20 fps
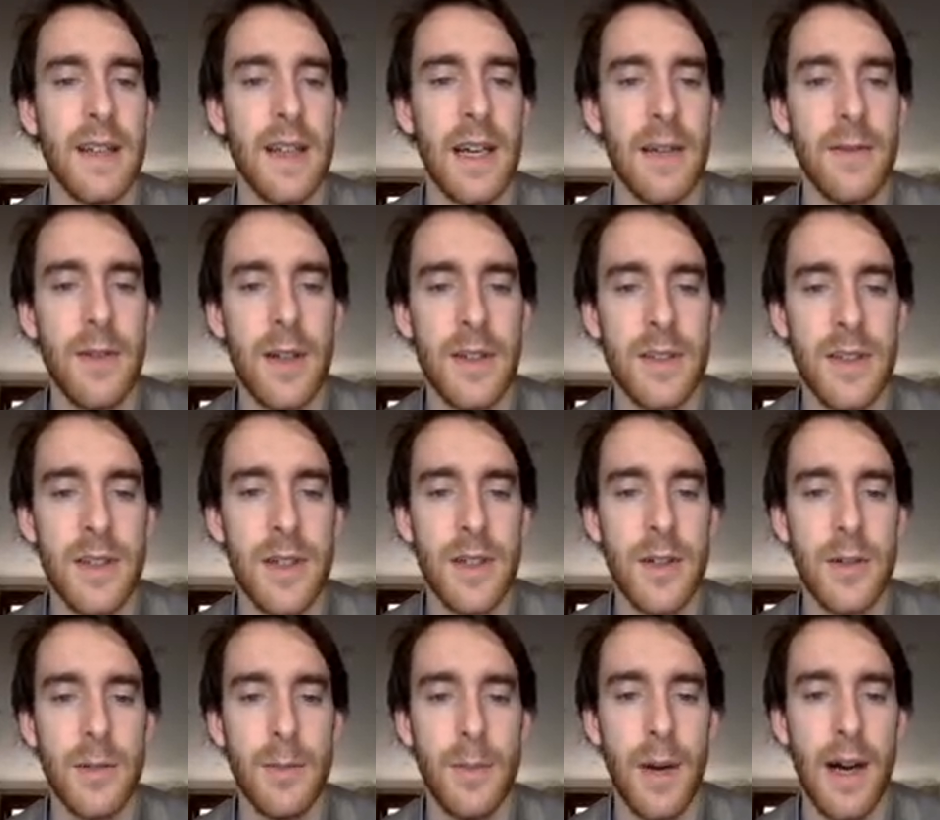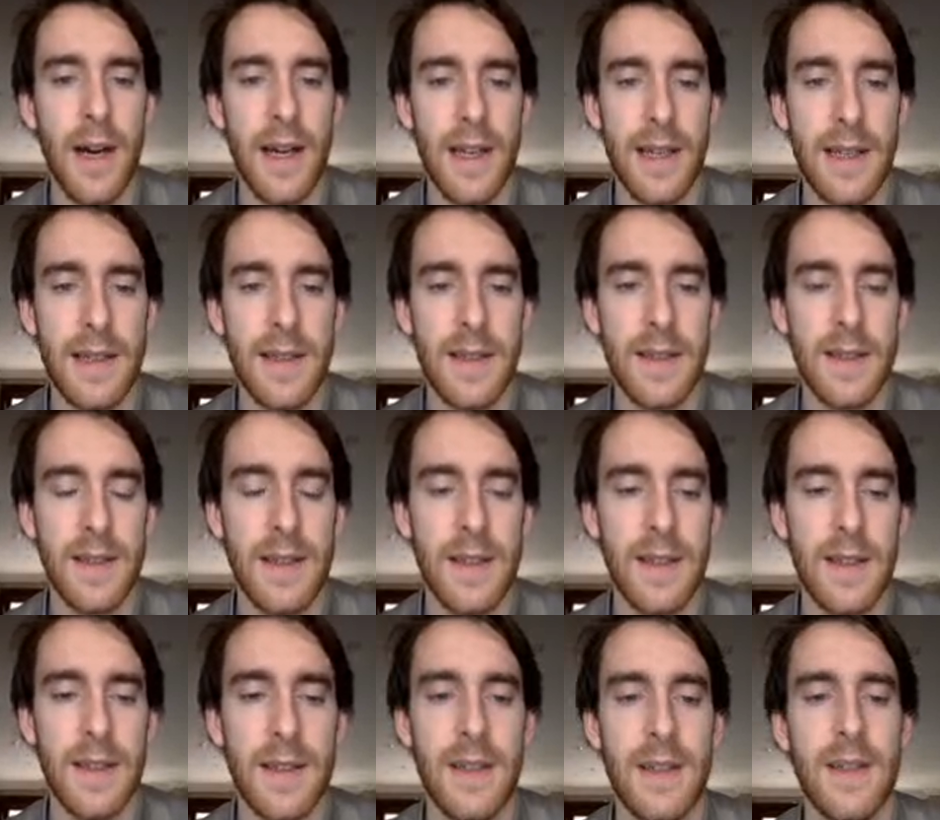I've got to go. Bye.
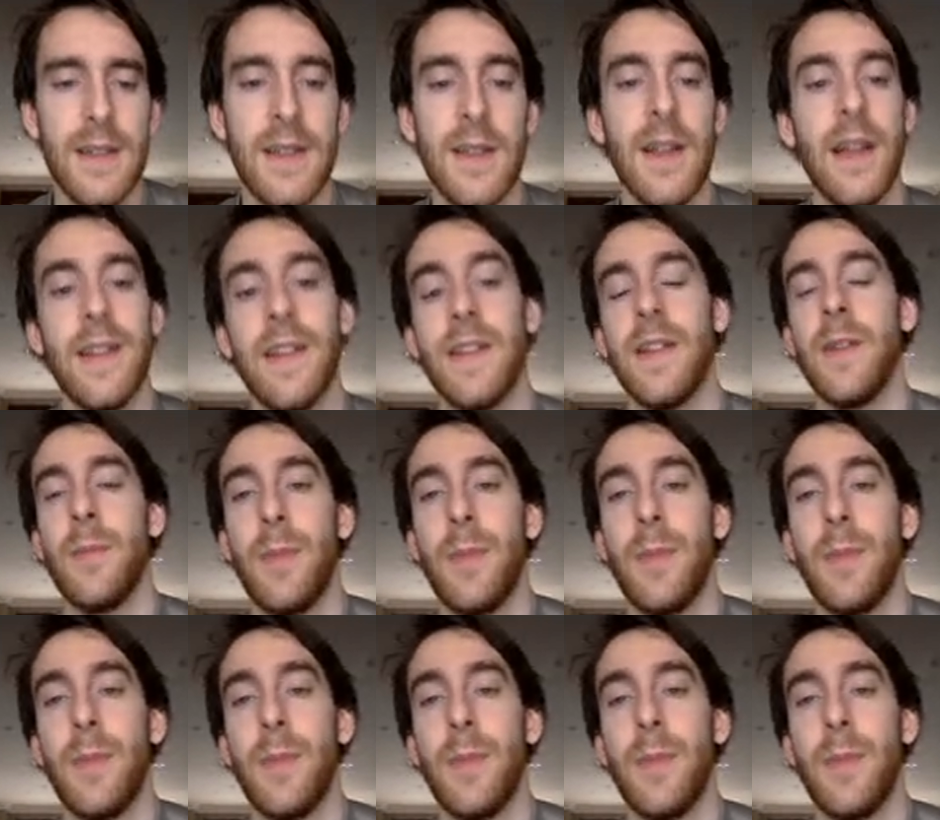And then the